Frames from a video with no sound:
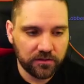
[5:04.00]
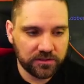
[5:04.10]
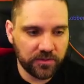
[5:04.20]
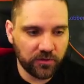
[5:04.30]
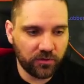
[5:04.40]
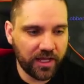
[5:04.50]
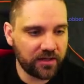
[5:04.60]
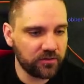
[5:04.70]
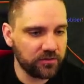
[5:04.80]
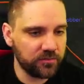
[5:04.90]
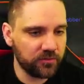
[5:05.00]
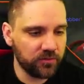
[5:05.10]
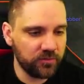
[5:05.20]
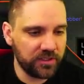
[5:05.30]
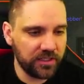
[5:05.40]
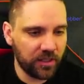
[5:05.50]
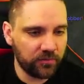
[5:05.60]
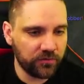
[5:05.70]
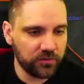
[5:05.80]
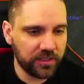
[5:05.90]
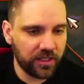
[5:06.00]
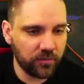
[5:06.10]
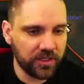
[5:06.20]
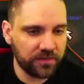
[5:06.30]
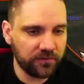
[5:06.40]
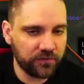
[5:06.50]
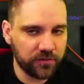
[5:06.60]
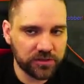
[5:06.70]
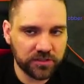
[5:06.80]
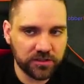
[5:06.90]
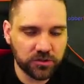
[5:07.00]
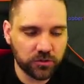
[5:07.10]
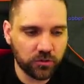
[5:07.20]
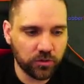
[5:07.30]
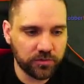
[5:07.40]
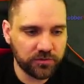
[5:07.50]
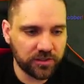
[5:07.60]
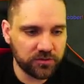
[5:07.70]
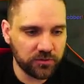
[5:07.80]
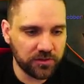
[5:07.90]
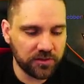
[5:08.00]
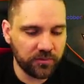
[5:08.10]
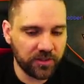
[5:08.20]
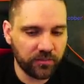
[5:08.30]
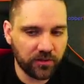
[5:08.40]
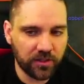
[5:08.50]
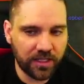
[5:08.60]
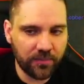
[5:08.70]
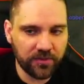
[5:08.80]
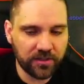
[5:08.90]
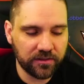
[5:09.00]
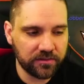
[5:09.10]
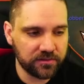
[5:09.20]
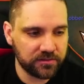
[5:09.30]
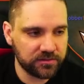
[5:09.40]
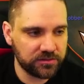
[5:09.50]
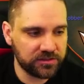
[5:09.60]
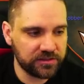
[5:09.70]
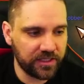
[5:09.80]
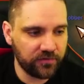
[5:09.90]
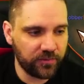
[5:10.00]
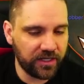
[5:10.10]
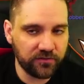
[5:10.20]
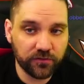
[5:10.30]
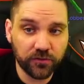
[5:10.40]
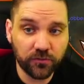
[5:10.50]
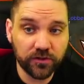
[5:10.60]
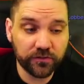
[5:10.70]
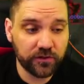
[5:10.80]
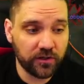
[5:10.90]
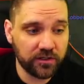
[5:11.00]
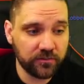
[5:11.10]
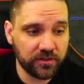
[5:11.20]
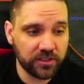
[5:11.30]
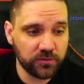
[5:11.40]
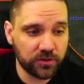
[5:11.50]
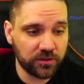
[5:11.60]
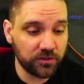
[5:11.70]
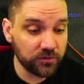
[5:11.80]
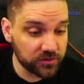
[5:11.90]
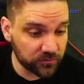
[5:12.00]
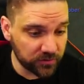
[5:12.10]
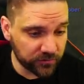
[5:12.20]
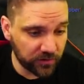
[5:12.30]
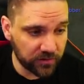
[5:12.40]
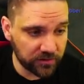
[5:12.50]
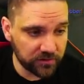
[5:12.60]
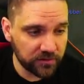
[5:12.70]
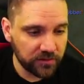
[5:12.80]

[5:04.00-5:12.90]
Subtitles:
Simulacrum would be helpful to help get the first initial corpse. That's really the big part. I'm going to save mine for the Rift Guardian because we're close to Rift Guardian.